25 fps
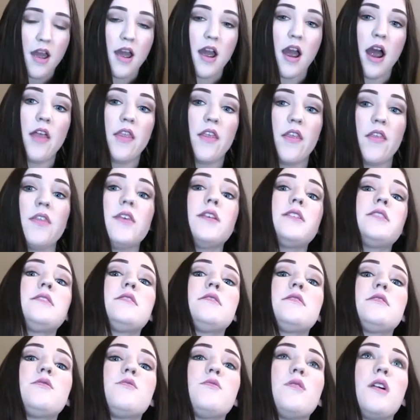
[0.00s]
And then this
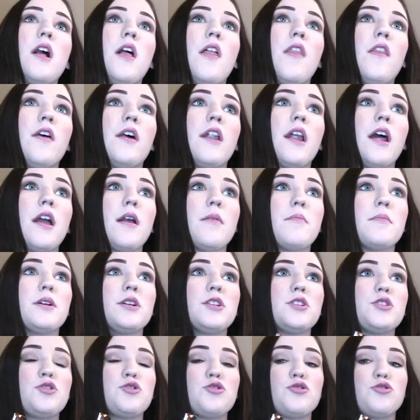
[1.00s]
is the one that I'm
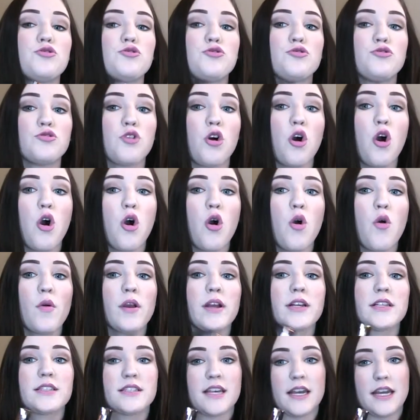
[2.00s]
so
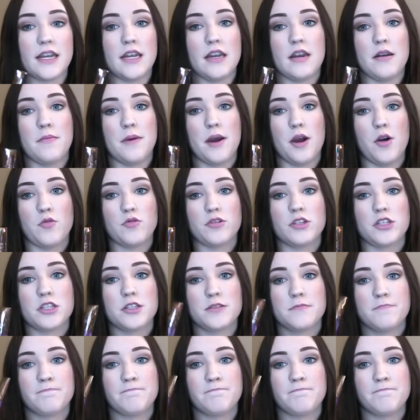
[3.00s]
excited about.